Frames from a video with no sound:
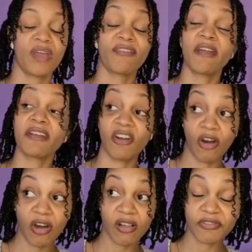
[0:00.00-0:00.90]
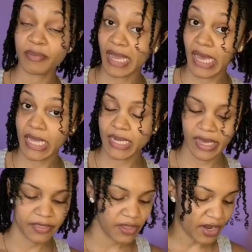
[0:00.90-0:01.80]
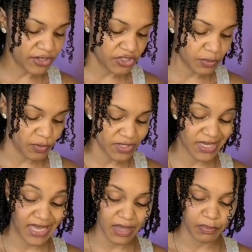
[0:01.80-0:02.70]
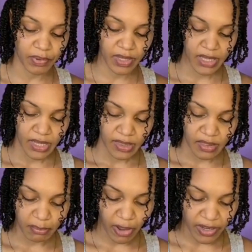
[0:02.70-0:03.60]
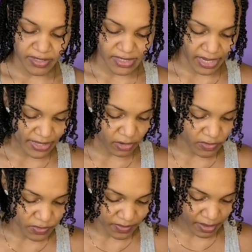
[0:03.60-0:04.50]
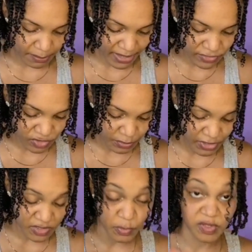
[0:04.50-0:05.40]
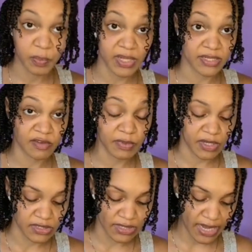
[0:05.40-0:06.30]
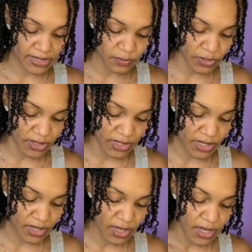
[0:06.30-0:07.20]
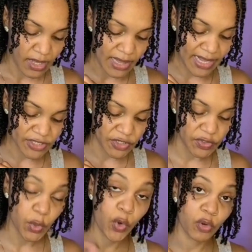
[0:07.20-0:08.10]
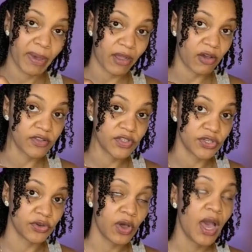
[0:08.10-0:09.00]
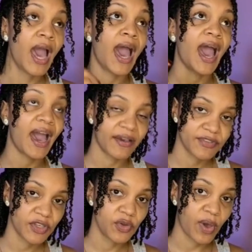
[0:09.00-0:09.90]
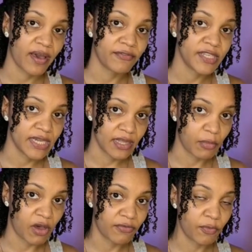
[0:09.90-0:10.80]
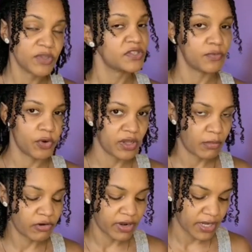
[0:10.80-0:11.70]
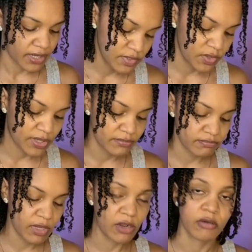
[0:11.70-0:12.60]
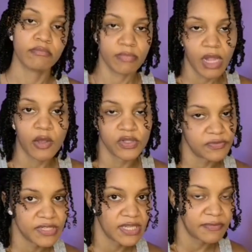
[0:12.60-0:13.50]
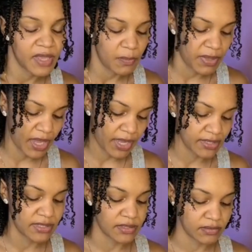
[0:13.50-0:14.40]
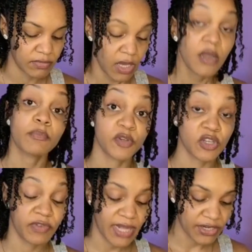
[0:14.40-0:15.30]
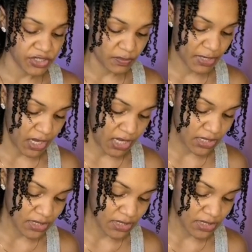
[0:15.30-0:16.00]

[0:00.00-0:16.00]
I recall from the ad, I think you're actually supposed to keep the box and also that back strip you're not supposed to peel it off because that is what the lashes hook back onto after you have taken them off once you've worn them already so it you know allows you for safekeeping and to preserve your lashes because